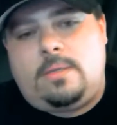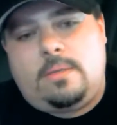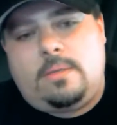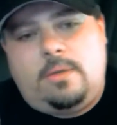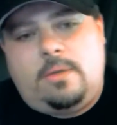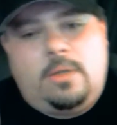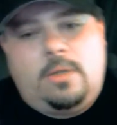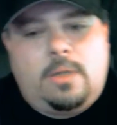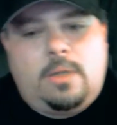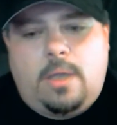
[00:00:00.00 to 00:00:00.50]

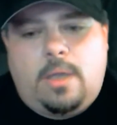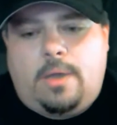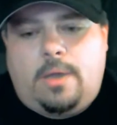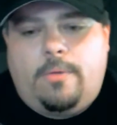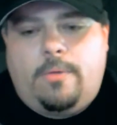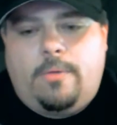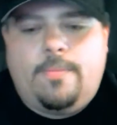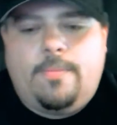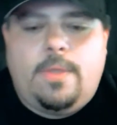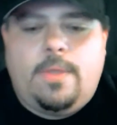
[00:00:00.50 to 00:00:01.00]
good to
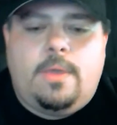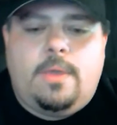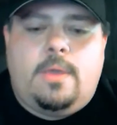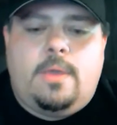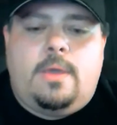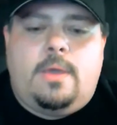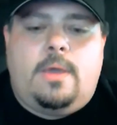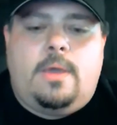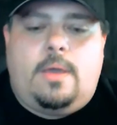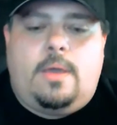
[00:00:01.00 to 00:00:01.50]
go.
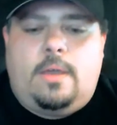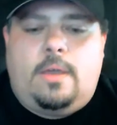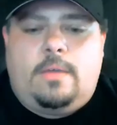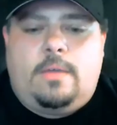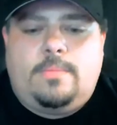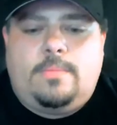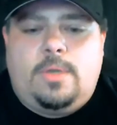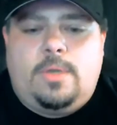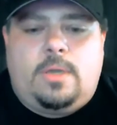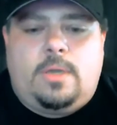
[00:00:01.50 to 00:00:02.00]

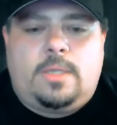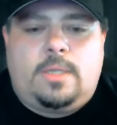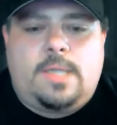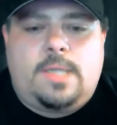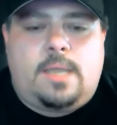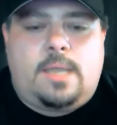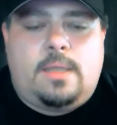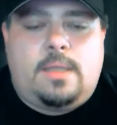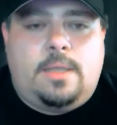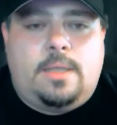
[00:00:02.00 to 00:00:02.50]
You can
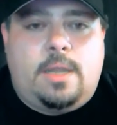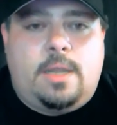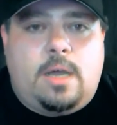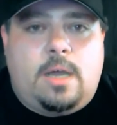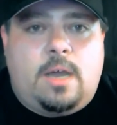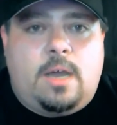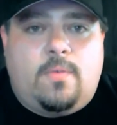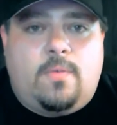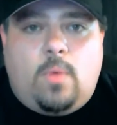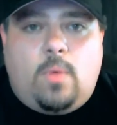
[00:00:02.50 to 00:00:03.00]
take the lid
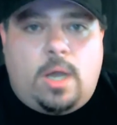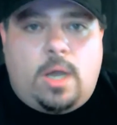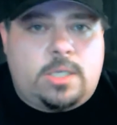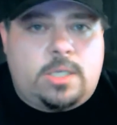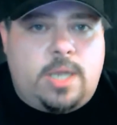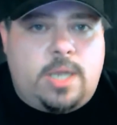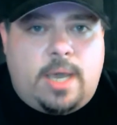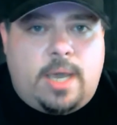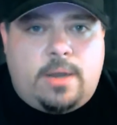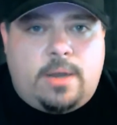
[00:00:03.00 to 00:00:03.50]
off, wash
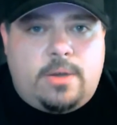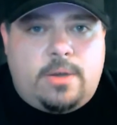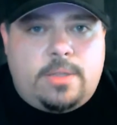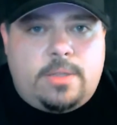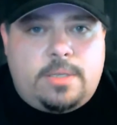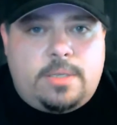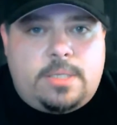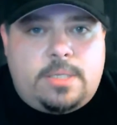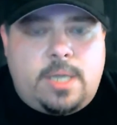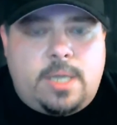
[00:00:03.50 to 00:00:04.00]
it out under
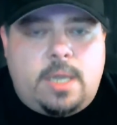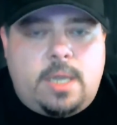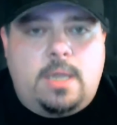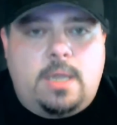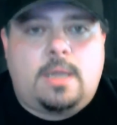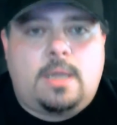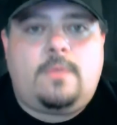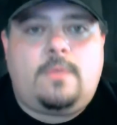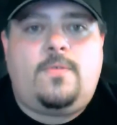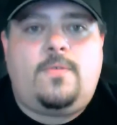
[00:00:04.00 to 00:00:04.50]
the
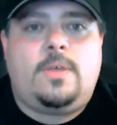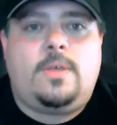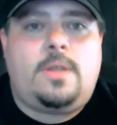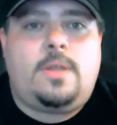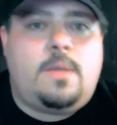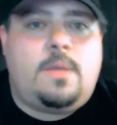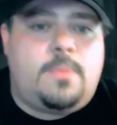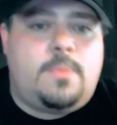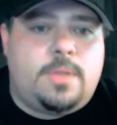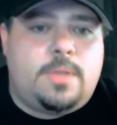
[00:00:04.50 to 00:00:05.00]
sink, fill it
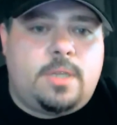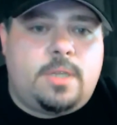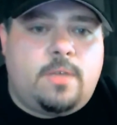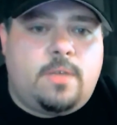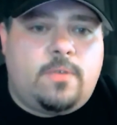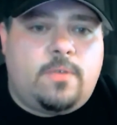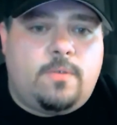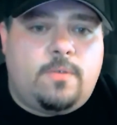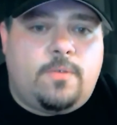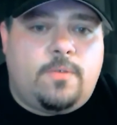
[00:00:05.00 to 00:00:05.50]
up with a
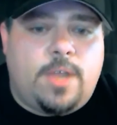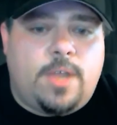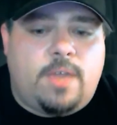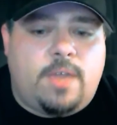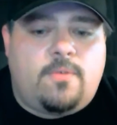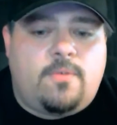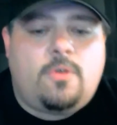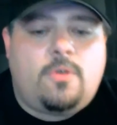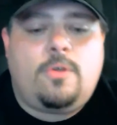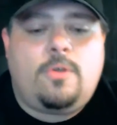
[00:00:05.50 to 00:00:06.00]
different
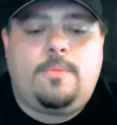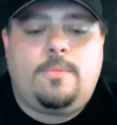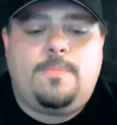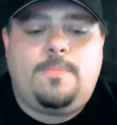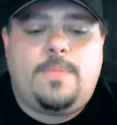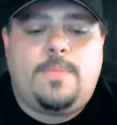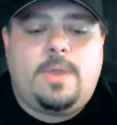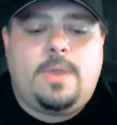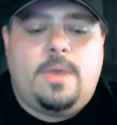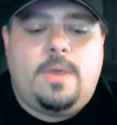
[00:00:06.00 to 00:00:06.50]
flavor.
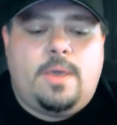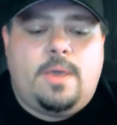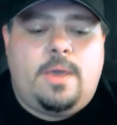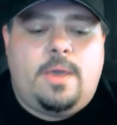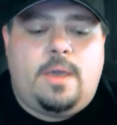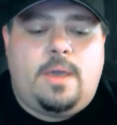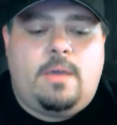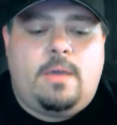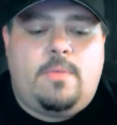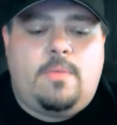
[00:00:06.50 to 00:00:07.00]

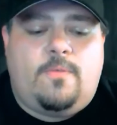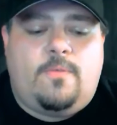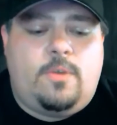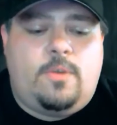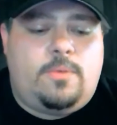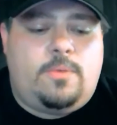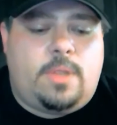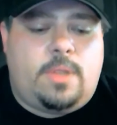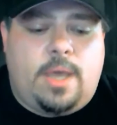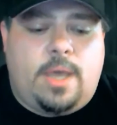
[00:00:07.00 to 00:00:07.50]
If you
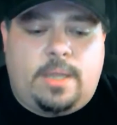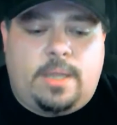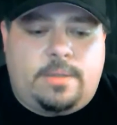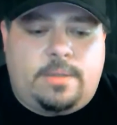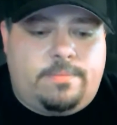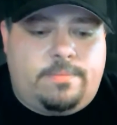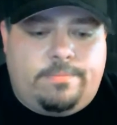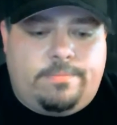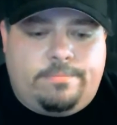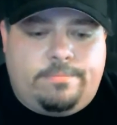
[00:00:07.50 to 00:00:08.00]
would like
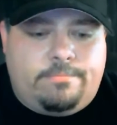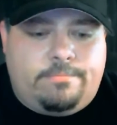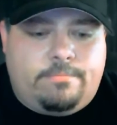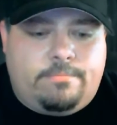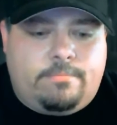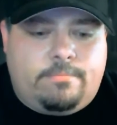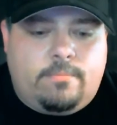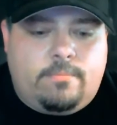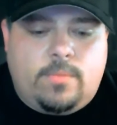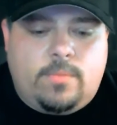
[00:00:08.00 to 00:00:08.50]

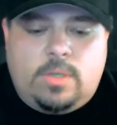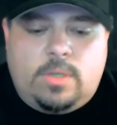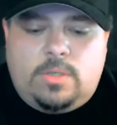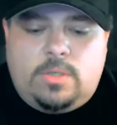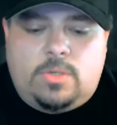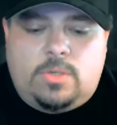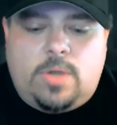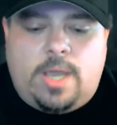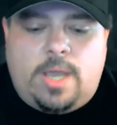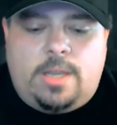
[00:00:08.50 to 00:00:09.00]
to
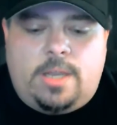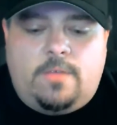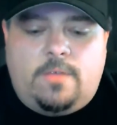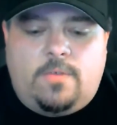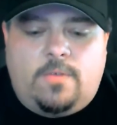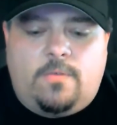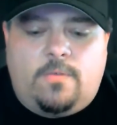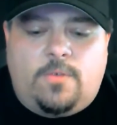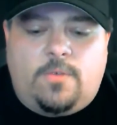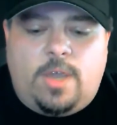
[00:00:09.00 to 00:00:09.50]
try a
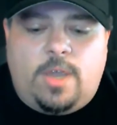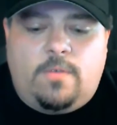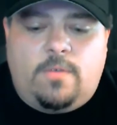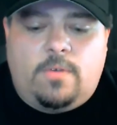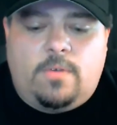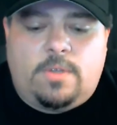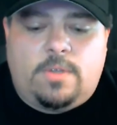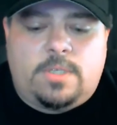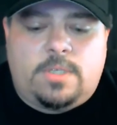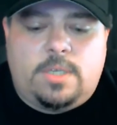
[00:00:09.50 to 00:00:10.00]
different
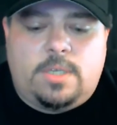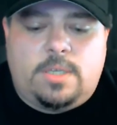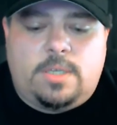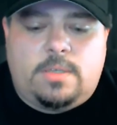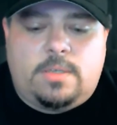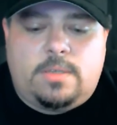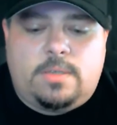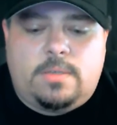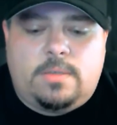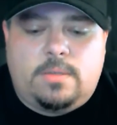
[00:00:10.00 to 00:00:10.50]
flavor,
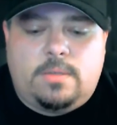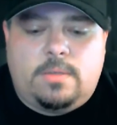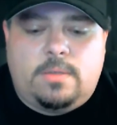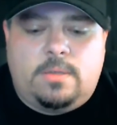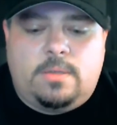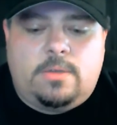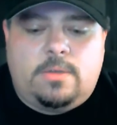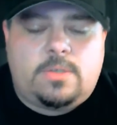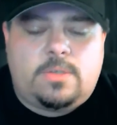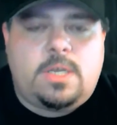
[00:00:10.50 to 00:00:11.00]

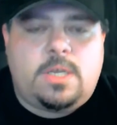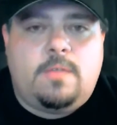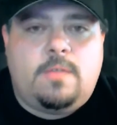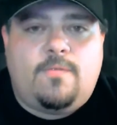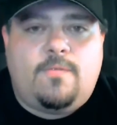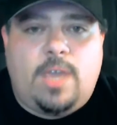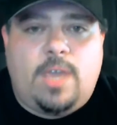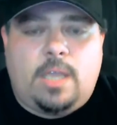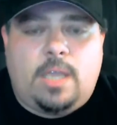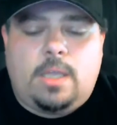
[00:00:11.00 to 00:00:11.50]
it's
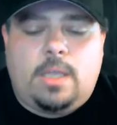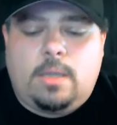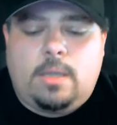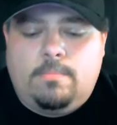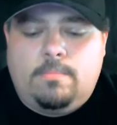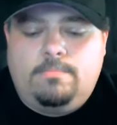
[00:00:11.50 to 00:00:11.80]
convenient.